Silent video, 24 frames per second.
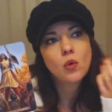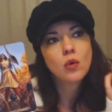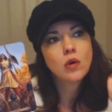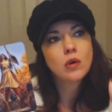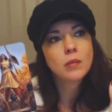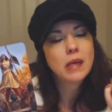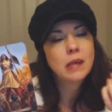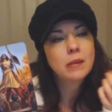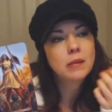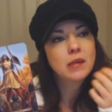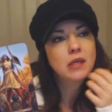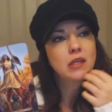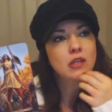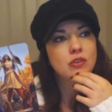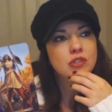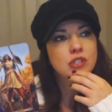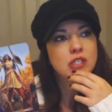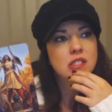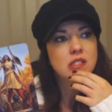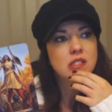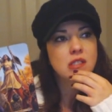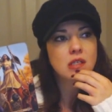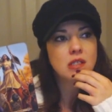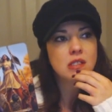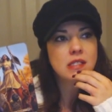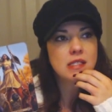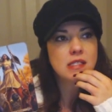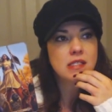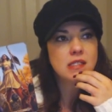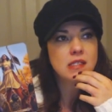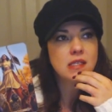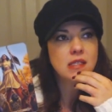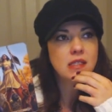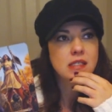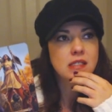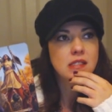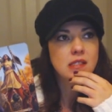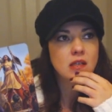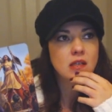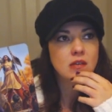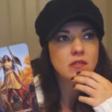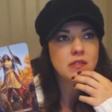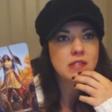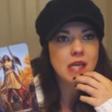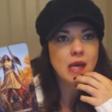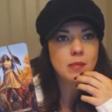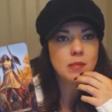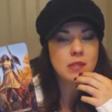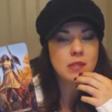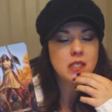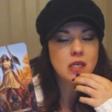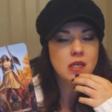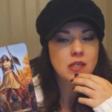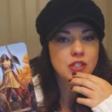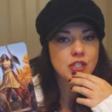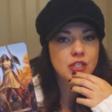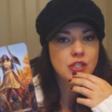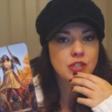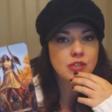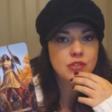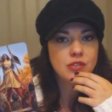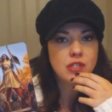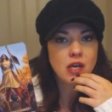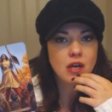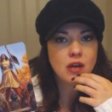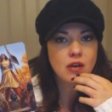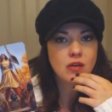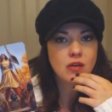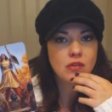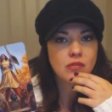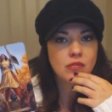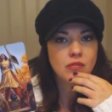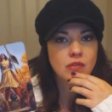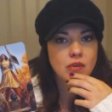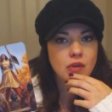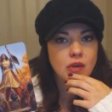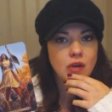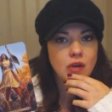or maybe you're just consistently self-sabotaging yourself